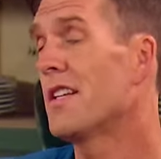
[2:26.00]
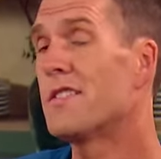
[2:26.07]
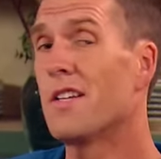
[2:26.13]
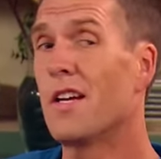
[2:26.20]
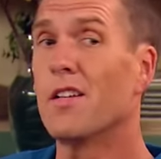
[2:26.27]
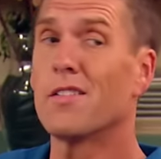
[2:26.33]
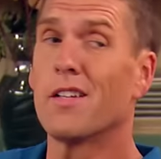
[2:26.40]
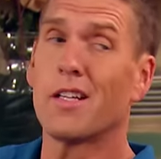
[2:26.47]
that
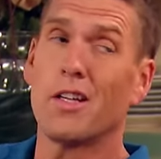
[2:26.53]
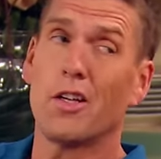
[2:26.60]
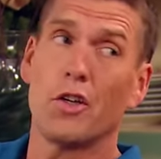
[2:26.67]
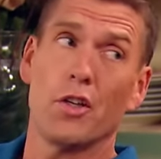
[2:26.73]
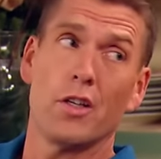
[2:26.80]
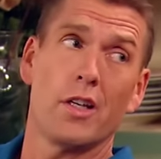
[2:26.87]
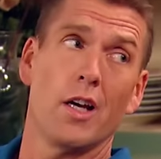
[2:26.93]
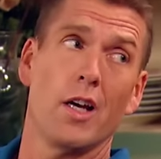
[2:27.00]
sounds like a
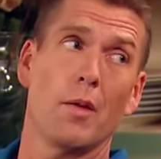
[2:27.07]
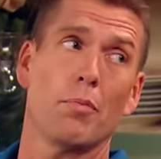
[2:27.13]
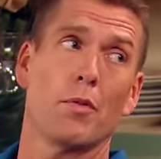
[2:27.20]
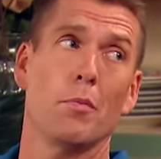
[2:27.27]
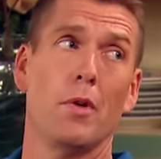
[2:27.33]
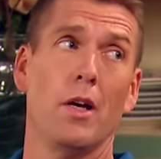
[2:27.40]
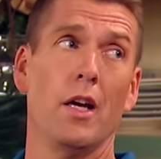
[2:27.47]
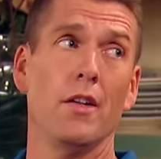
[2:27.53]
good
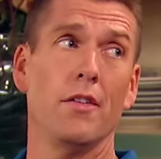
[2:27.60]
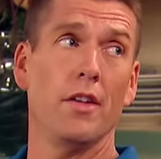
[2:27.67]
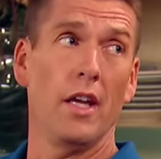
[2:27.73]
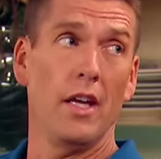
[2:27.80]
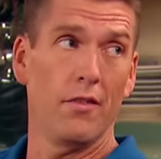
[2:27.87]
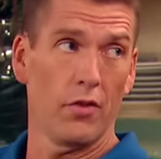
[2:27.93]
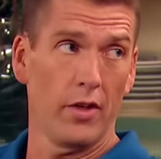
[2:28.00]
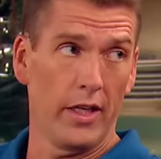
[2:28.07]
compromise.
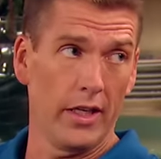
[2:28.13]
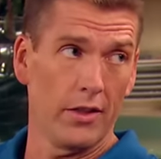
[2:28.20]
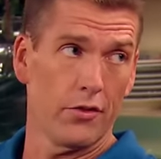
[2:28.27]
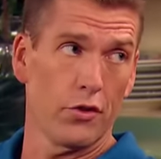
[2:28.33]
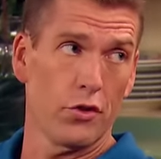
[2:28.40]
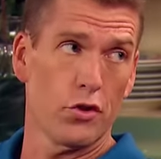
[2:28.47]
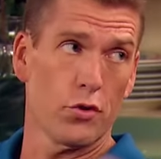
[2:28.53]
Avery gets her